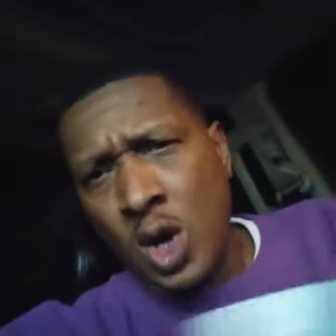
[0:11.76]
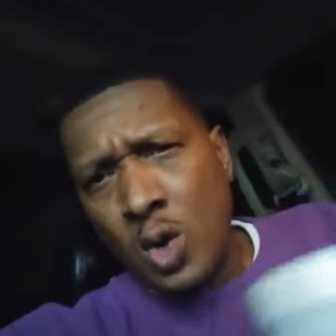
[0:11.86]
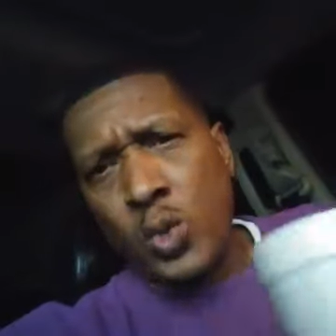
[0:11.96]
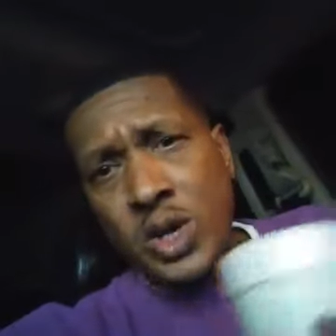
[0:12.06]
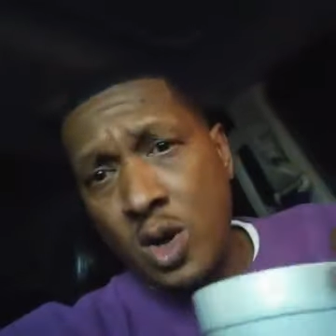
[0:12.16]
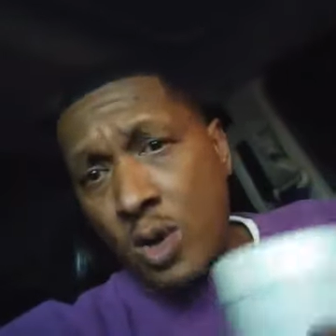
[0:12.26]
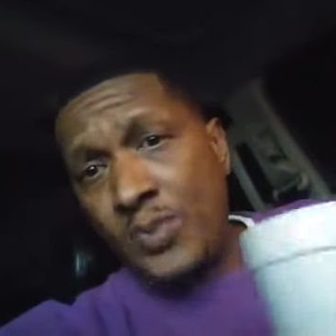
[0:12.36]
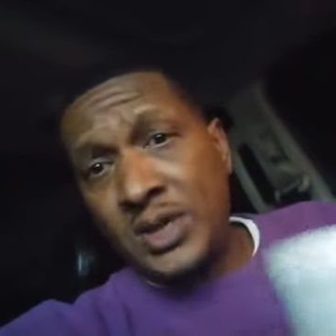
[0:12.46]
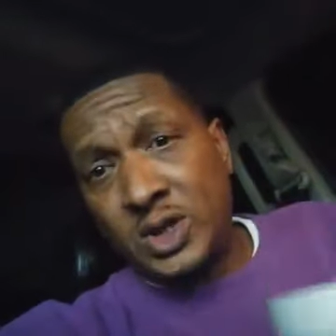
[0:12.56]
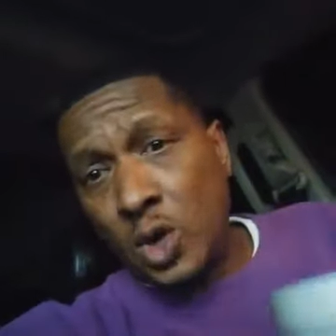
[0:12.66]
We gon'
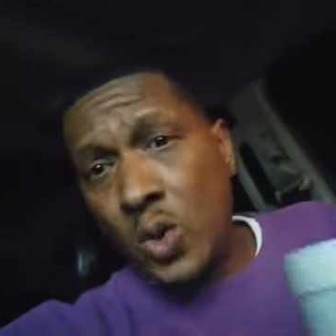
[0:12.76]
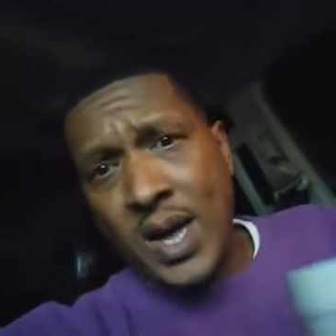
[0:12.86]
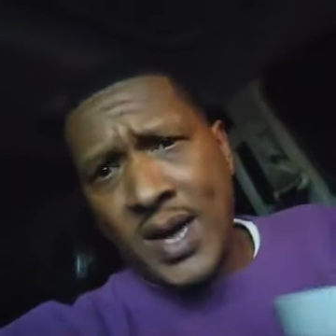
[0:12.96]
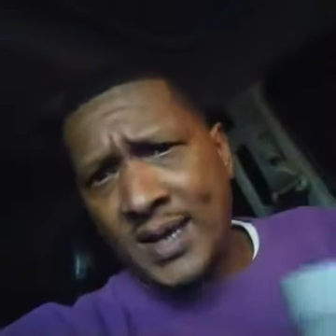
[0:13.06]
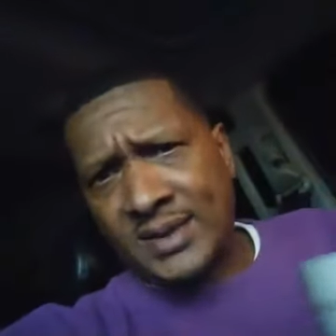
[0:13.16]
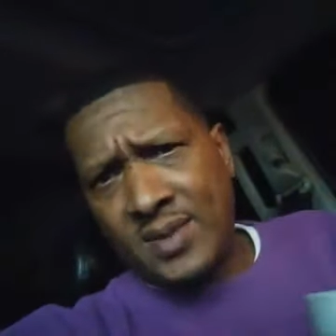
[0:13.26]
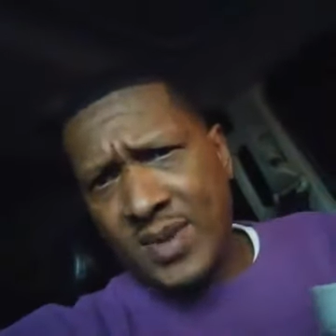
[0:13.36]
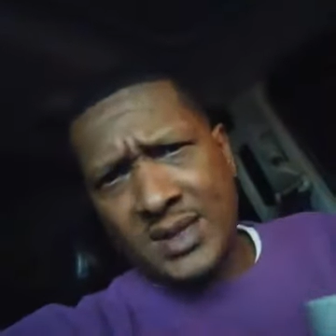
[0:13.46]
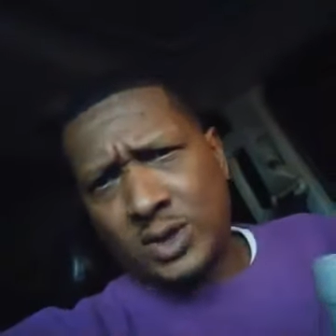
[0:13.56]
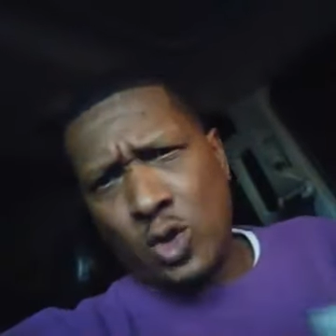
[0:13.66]
beat your ass and
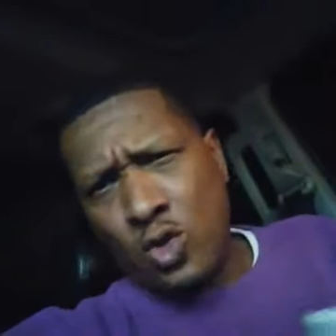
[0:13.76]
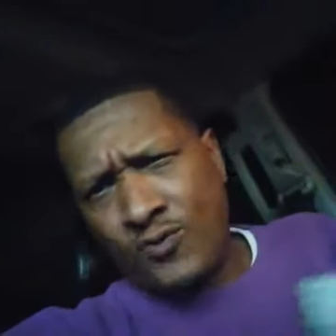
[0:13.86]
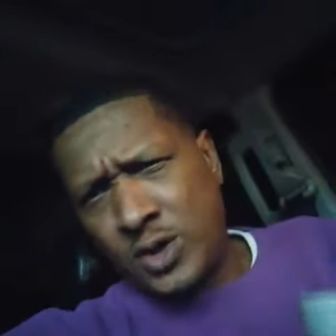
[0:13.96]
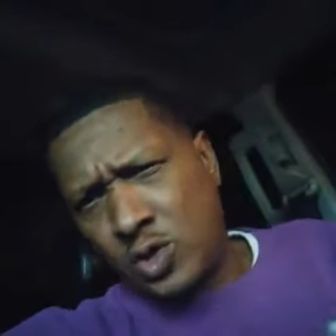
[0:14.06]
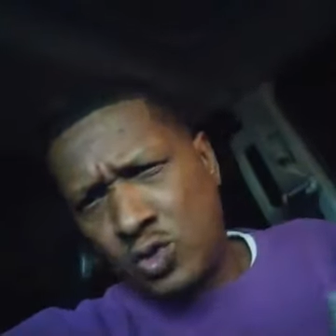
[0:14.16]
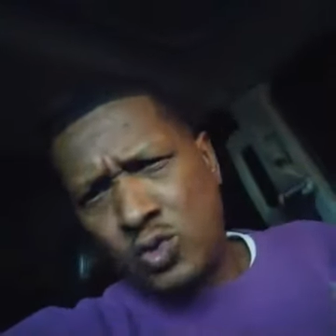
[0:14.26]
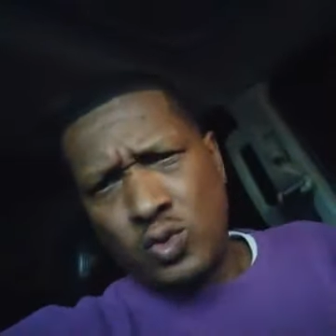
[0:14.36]
mess over you.